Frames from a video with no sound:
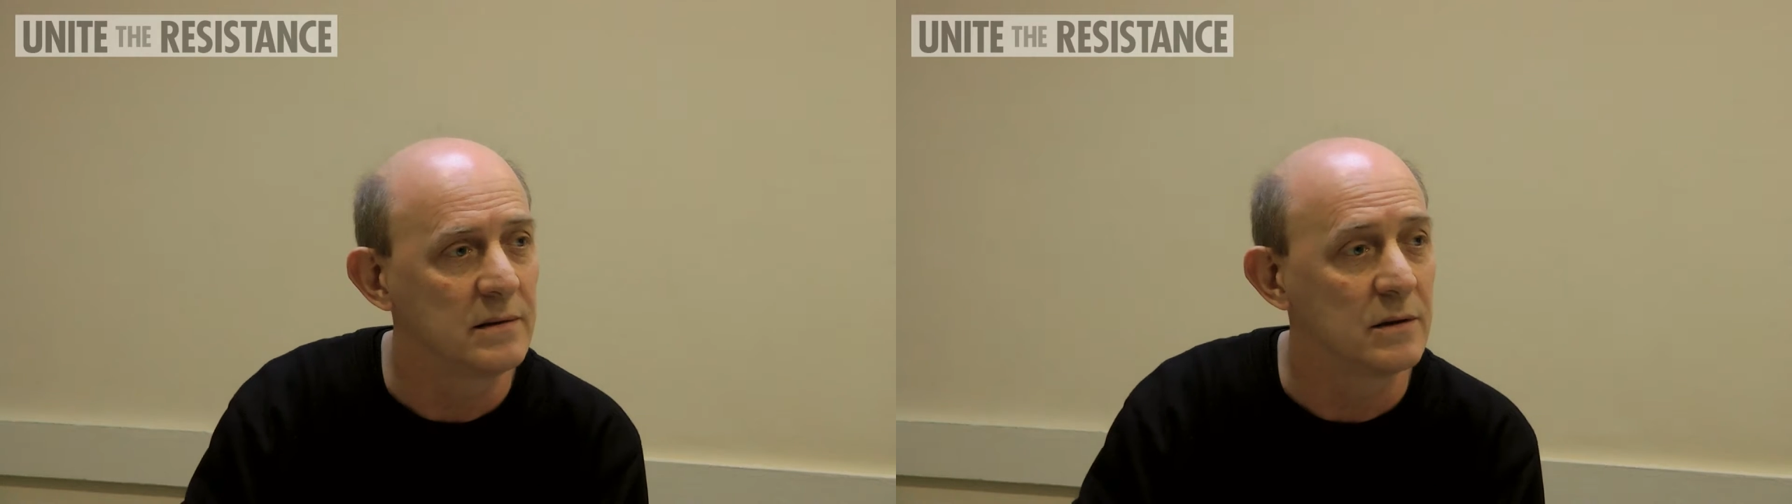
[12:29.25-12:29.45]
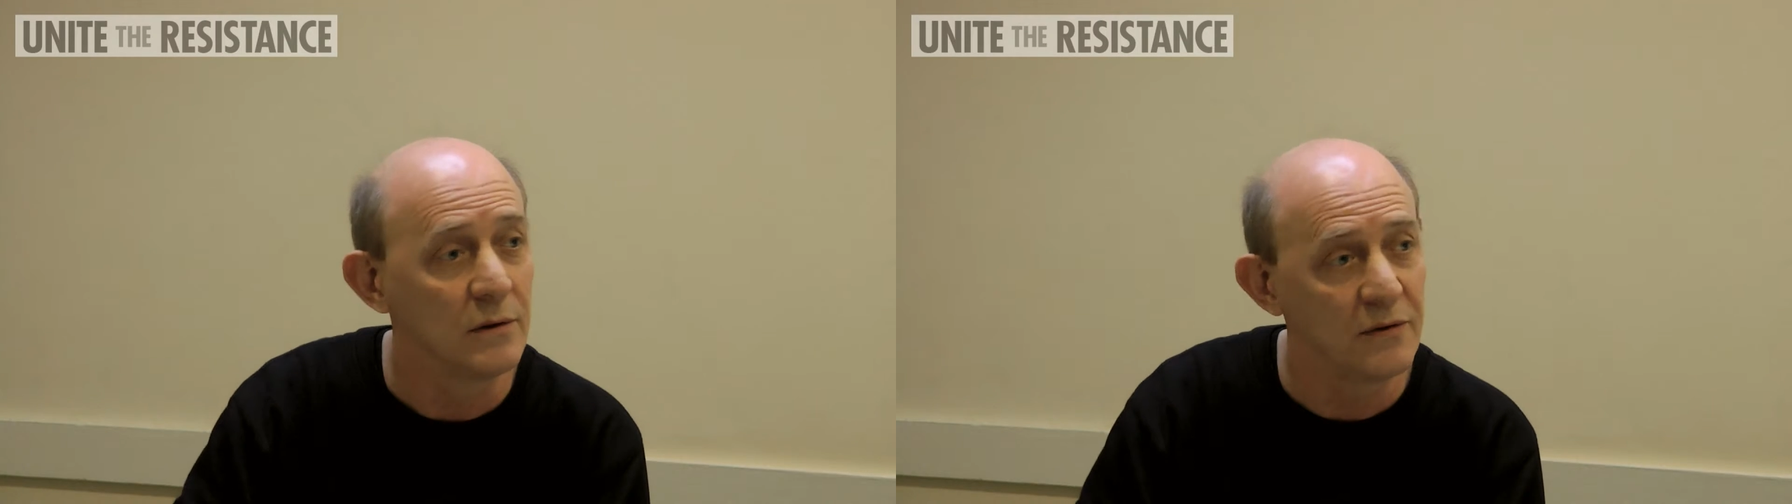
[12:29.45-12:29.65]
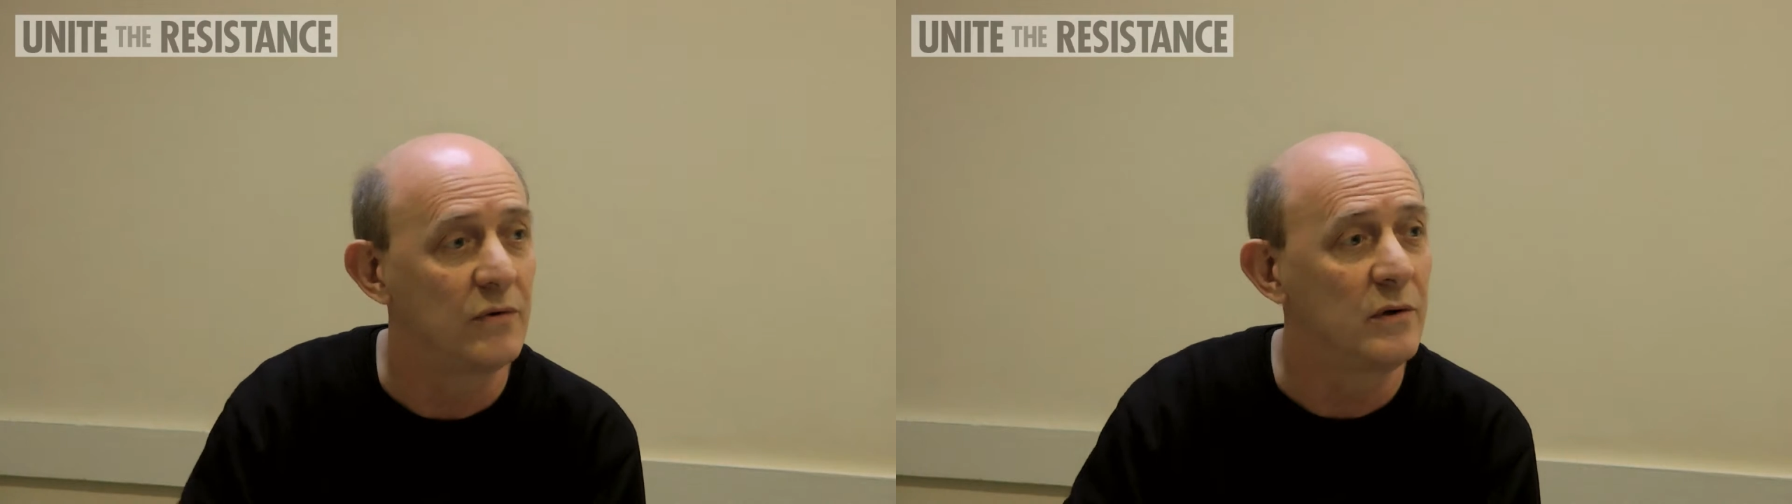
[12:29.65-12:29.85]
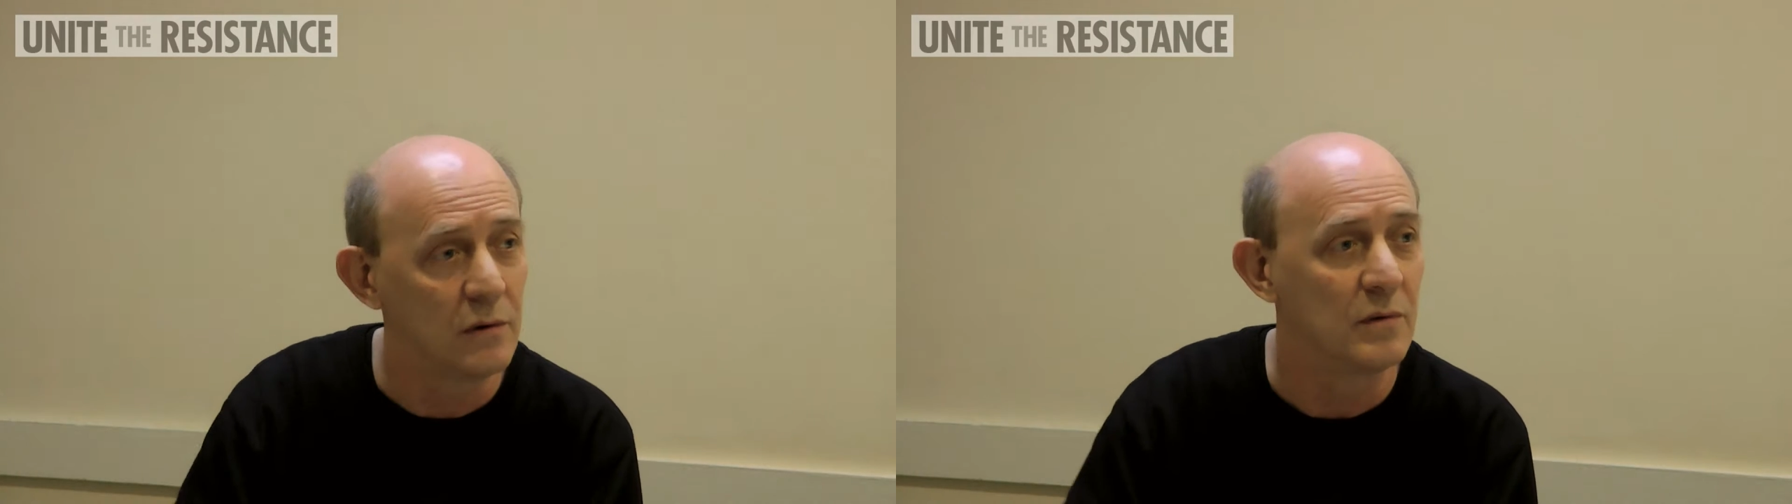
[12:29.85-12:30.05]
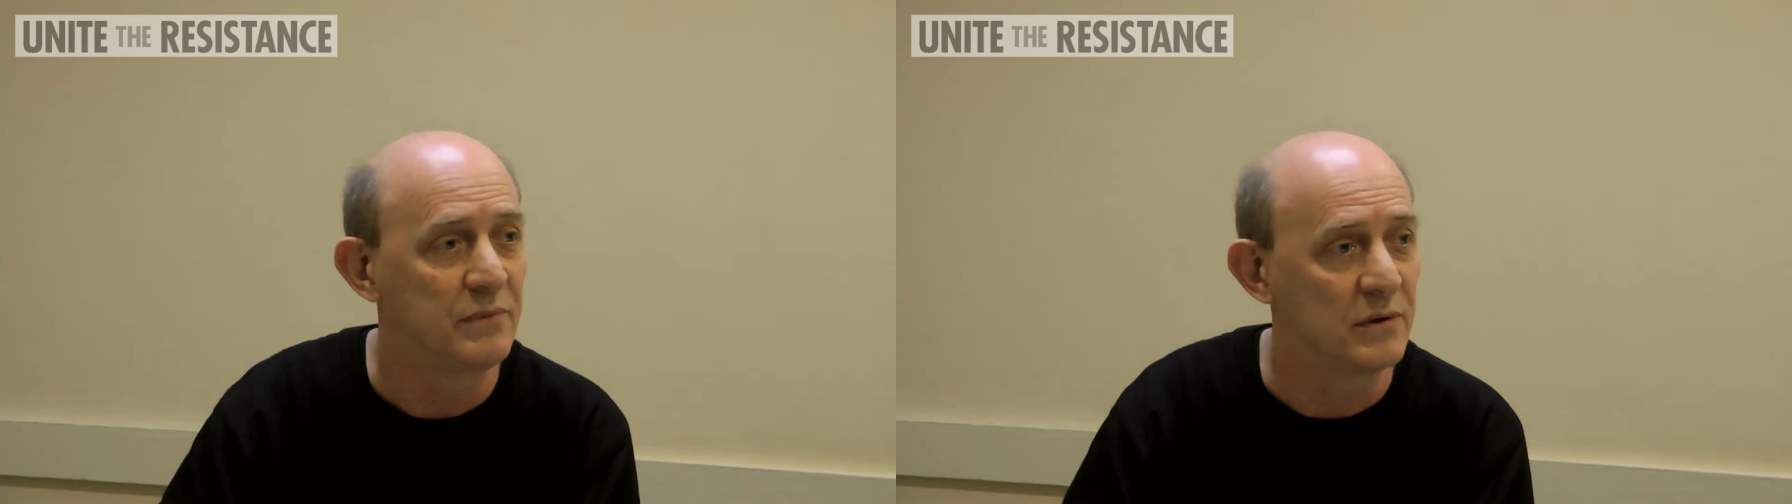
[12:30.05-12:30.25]
to go through the
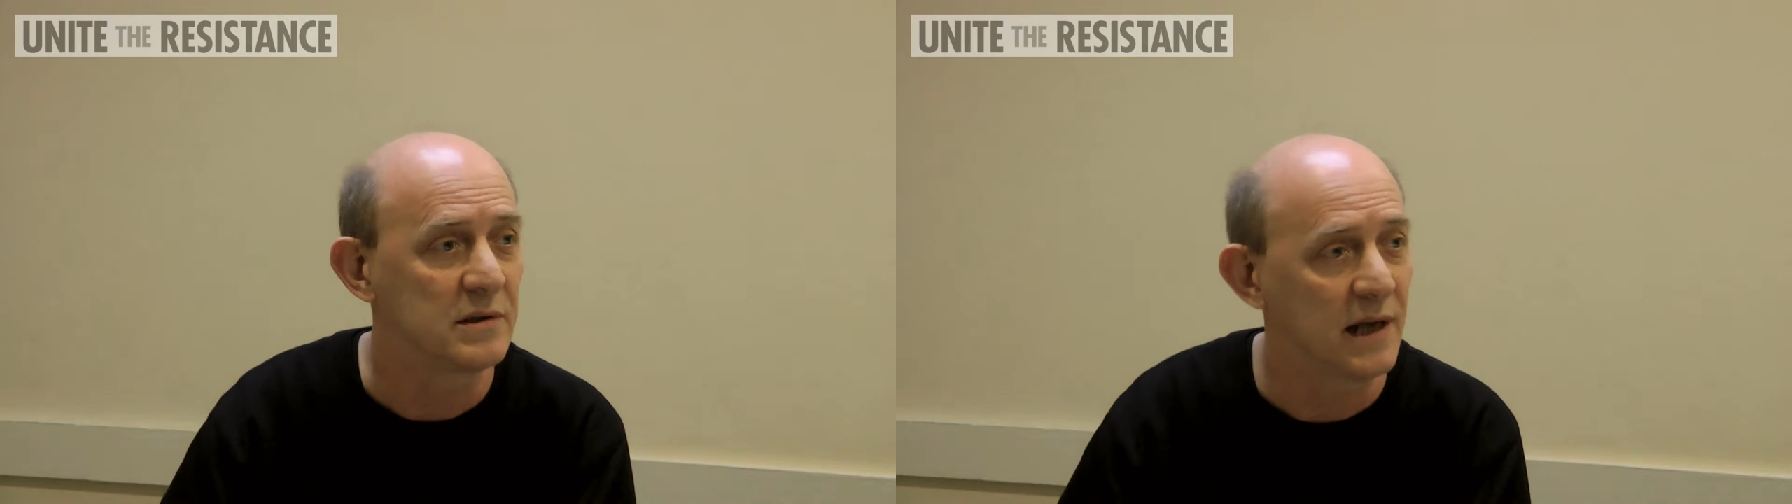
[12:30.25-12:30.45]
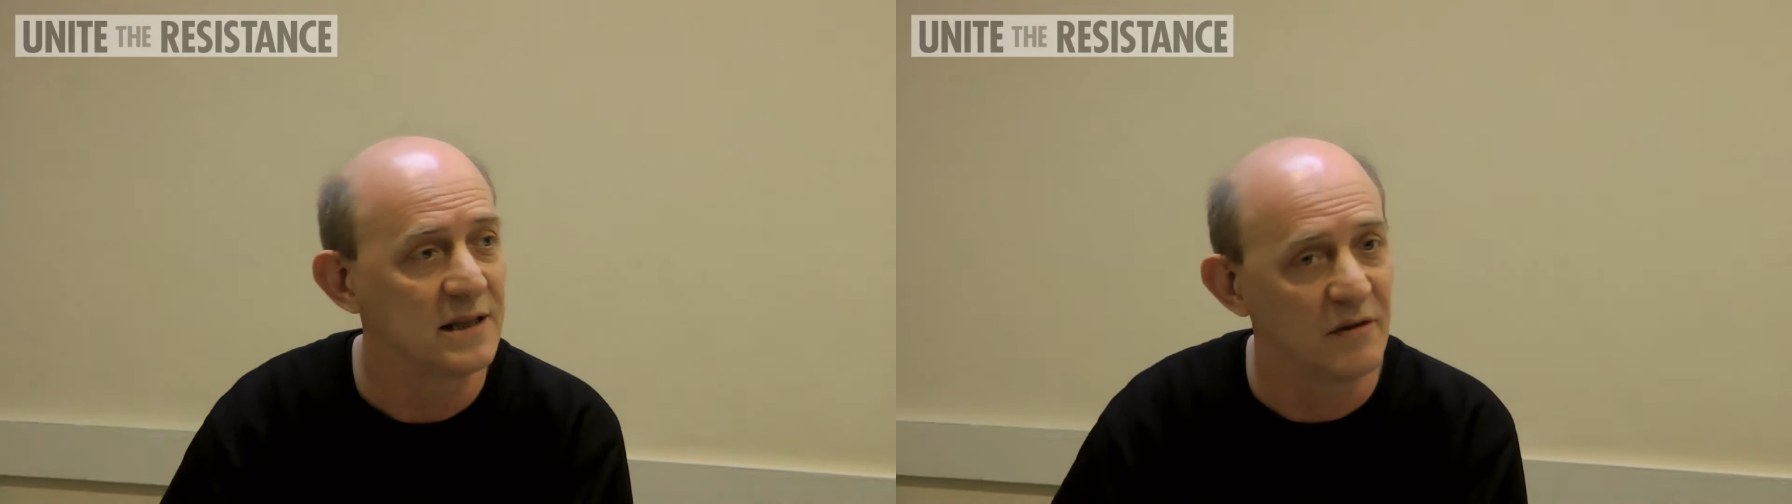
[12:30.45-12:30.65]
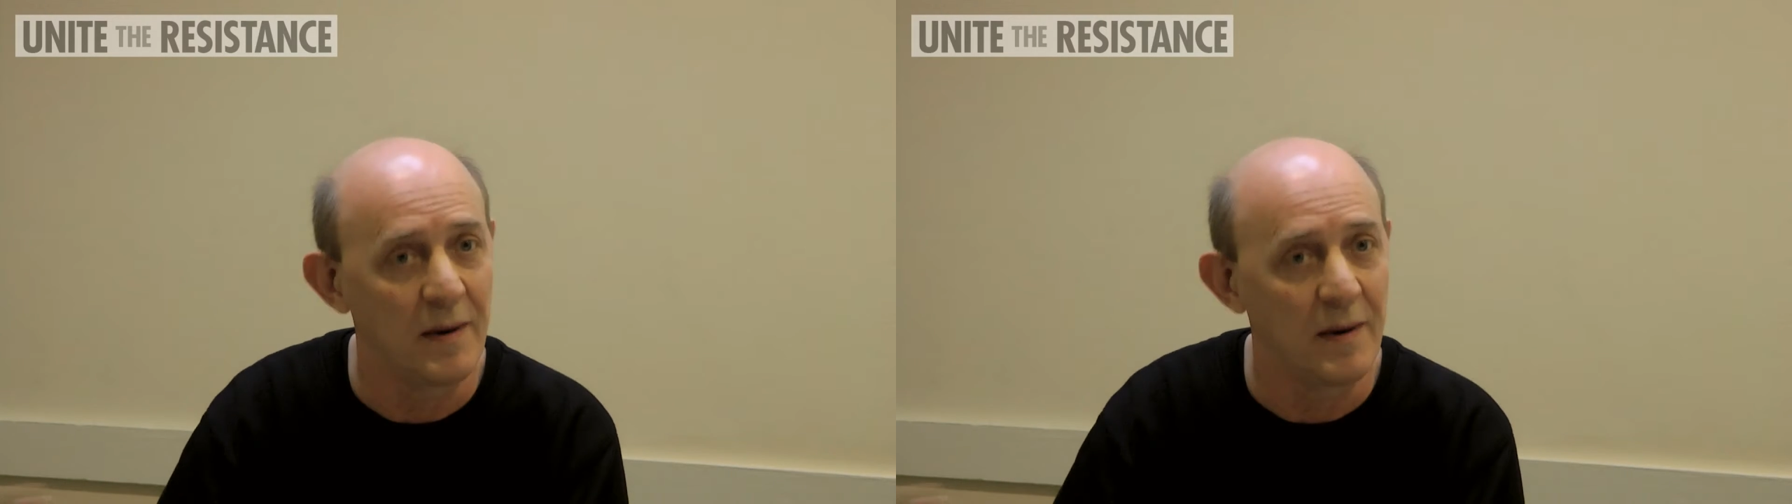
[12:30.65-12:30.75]
whole process